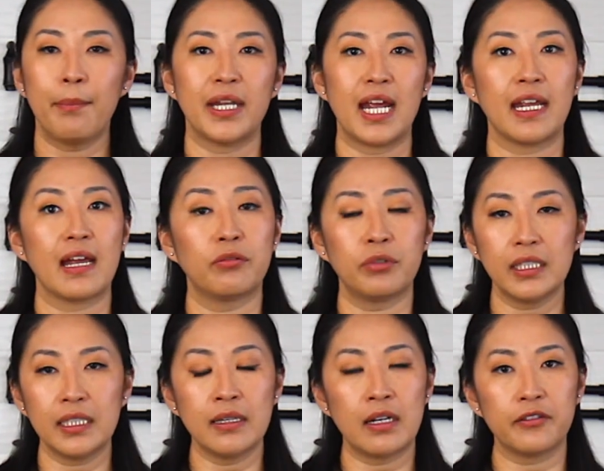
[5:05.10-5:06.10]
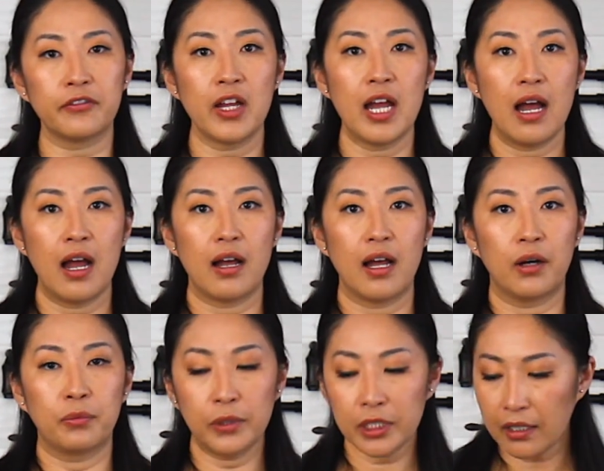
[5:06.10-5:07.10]
but I really love a
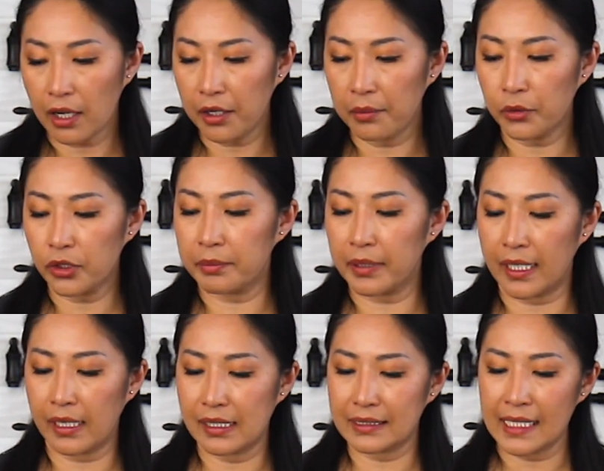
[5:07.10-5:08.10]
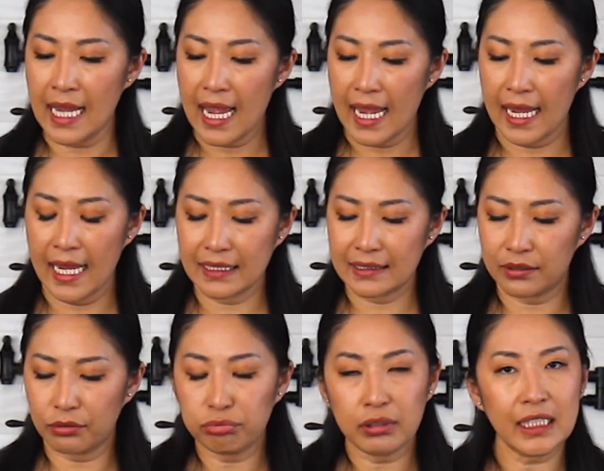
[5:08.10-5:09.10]
wood cutting board because it's
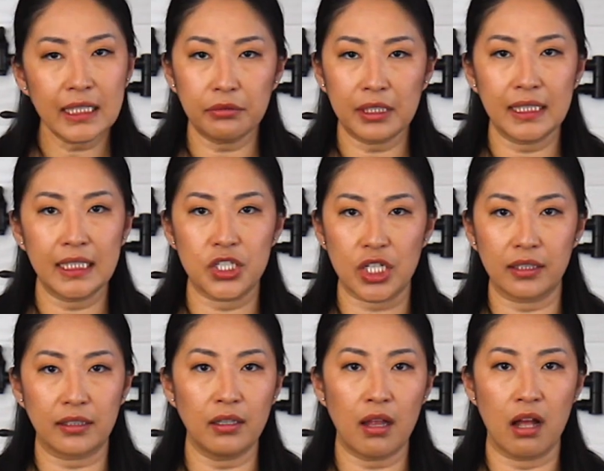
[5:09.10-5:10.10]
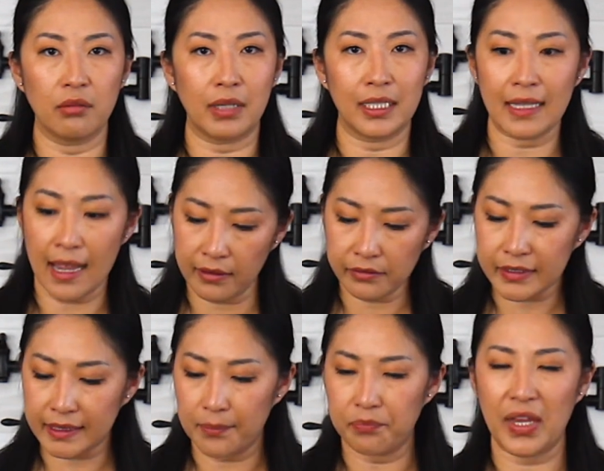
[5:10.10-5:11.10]
really, really gentle on my knives,
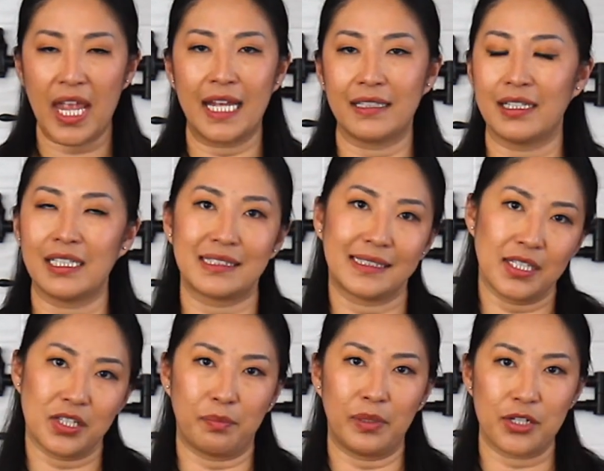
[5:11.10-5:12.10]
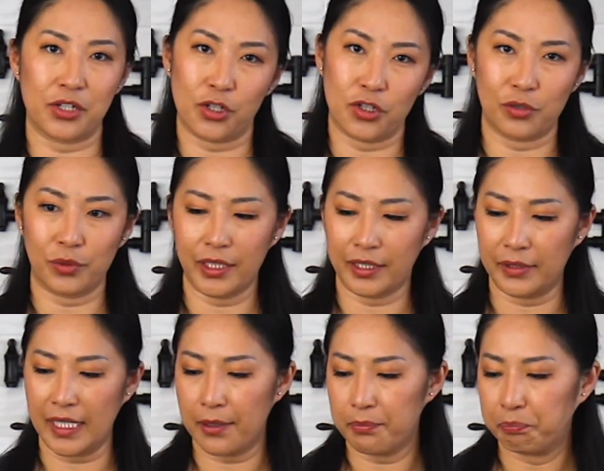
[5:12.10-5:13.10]
and it's such a pleasure to work
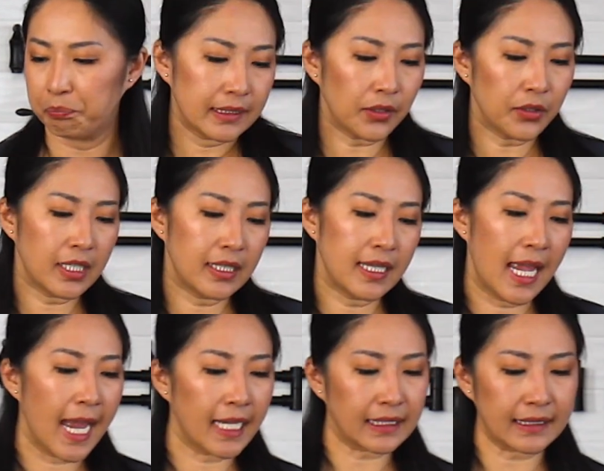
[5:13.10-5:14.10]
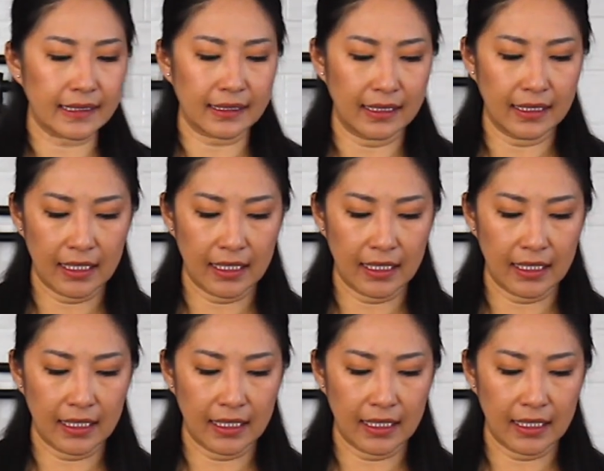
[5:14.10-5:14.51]
with. So the next